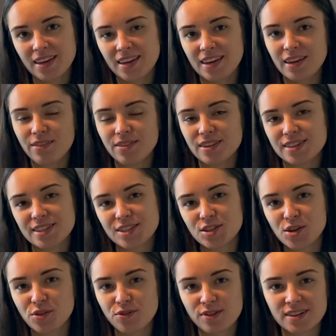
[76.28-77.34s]
If this is
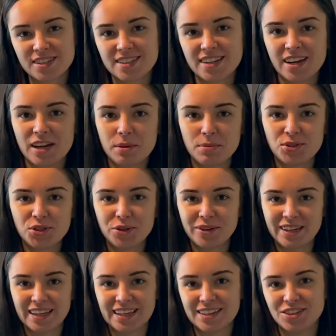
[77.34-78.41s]
your first time
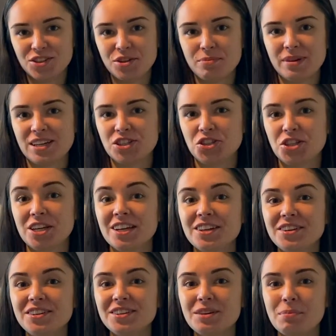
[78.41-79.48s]
tuning into my
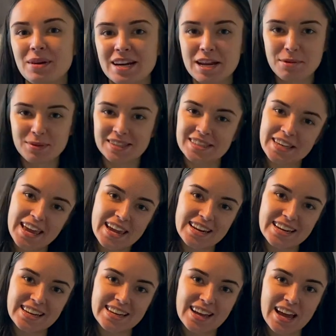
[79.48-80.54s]
channel, my name is
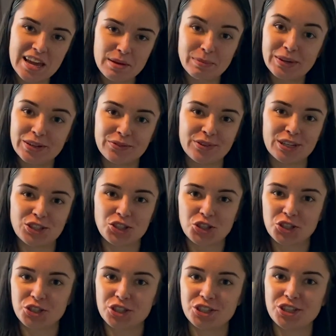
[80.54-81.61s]
Katie. I am a
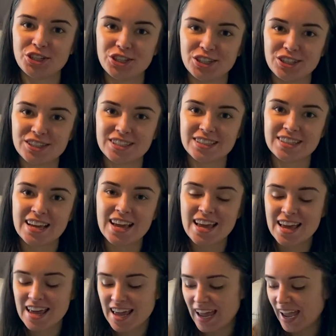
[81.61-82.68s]
registered nurse
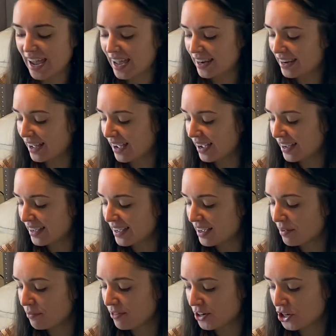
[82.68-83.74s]
and I
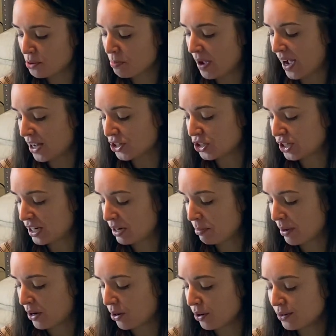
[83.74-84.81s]
am very passionate
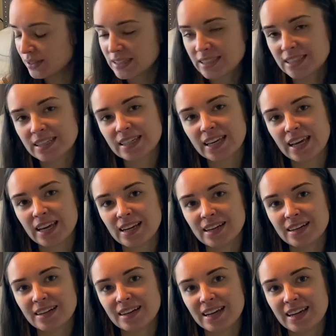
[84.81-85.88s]
about holistic
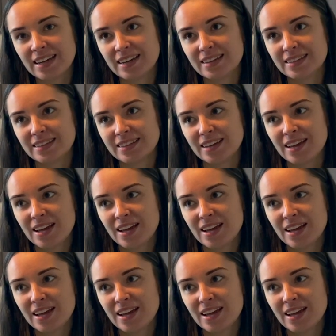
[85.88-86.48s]
care and